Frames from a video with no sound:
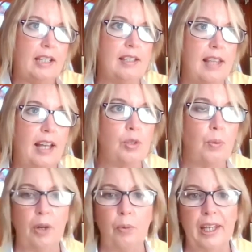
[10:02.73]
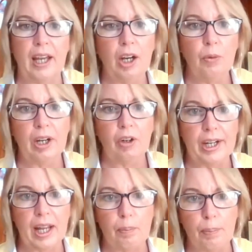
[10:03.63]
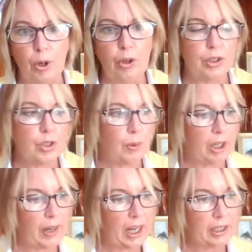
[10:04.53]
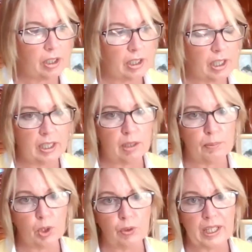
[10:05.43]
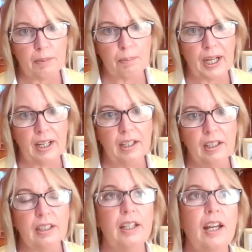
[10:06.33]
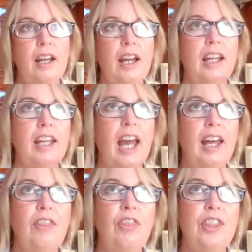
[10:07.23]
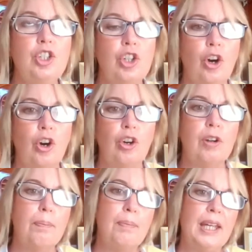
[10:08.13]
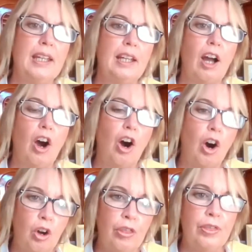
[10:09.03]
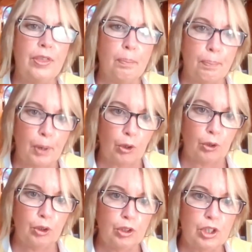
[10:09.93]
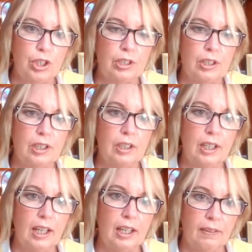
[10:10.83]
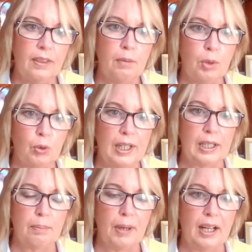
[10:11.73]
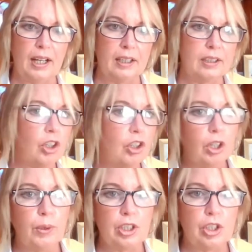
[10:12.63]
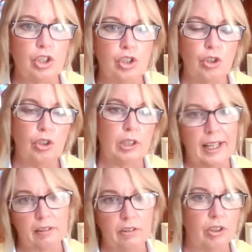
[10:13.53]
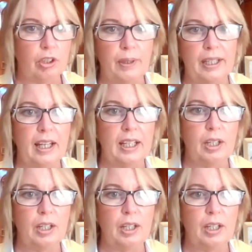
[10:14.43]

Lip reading: I guess that's where we are. We're on our boats. We're out in a marine park. Can the dog be on the boat in the marine park? Not going to shore, like not going